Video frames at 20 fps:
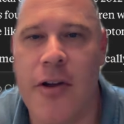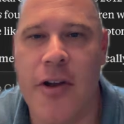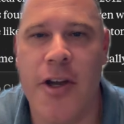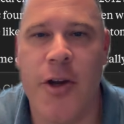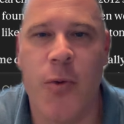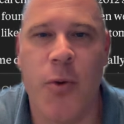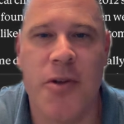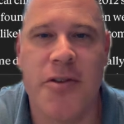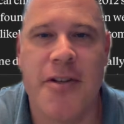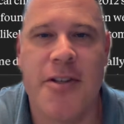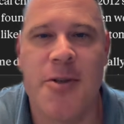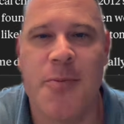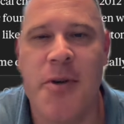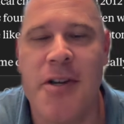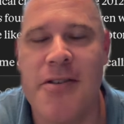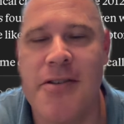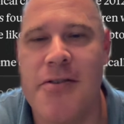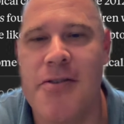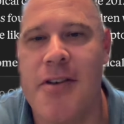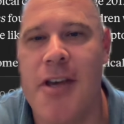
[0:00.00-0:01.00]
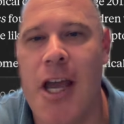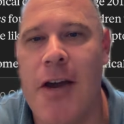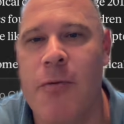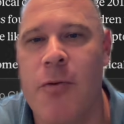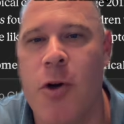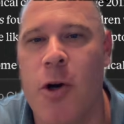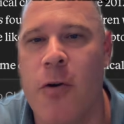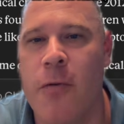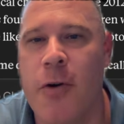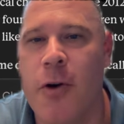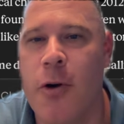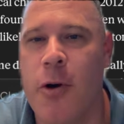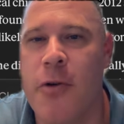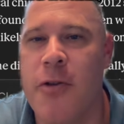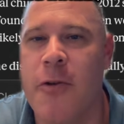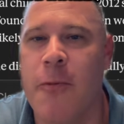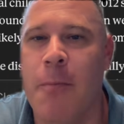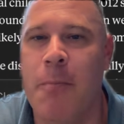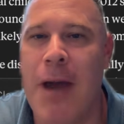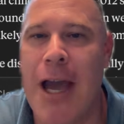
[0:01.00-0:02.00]
And what this means is they have an
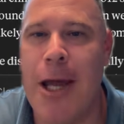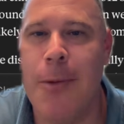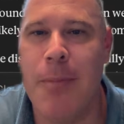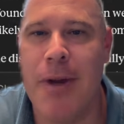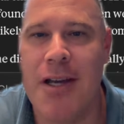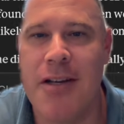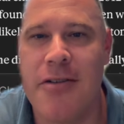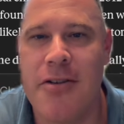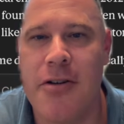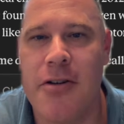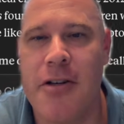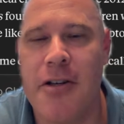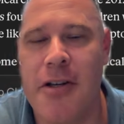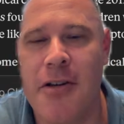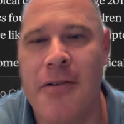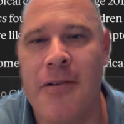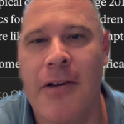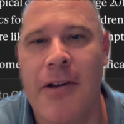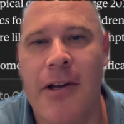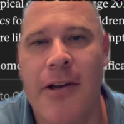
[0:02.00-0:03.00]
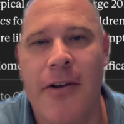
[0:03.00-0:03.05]
overgrowth of bad bacteria,